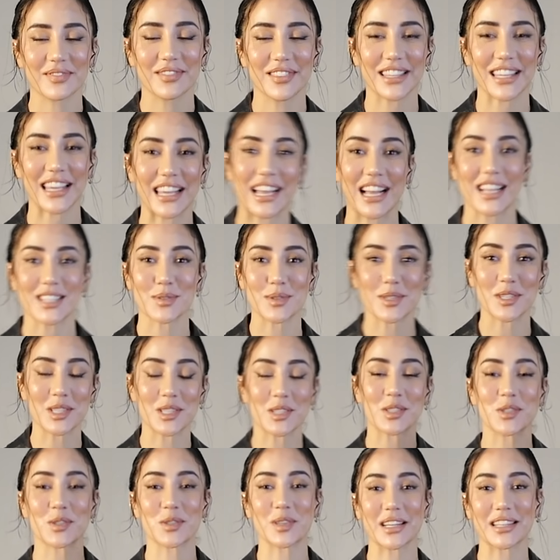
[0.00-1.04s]
Okay guys, we're
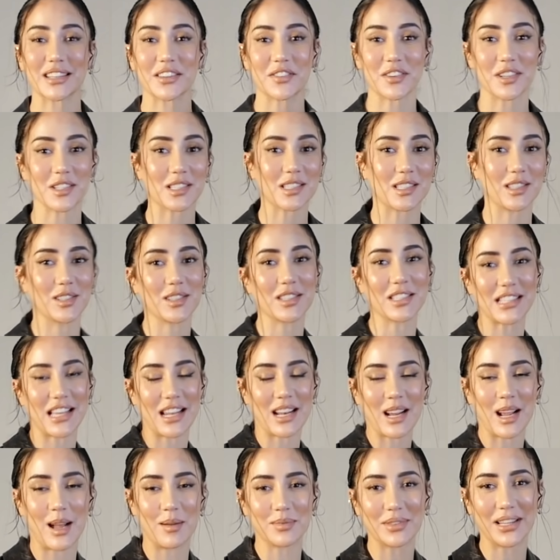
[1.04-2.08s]
just shooting the first look,
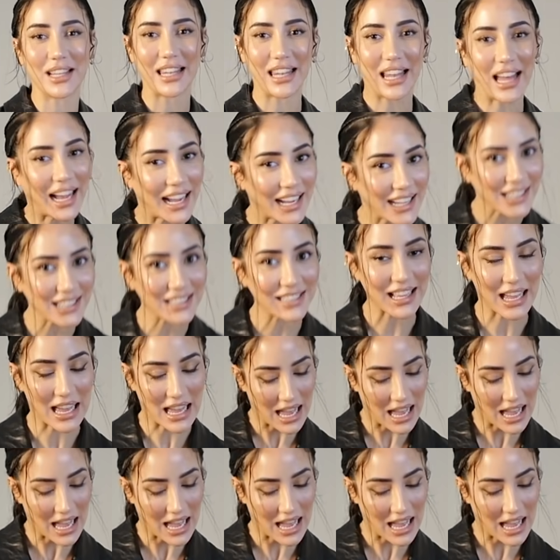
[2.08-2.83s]
setting up the light.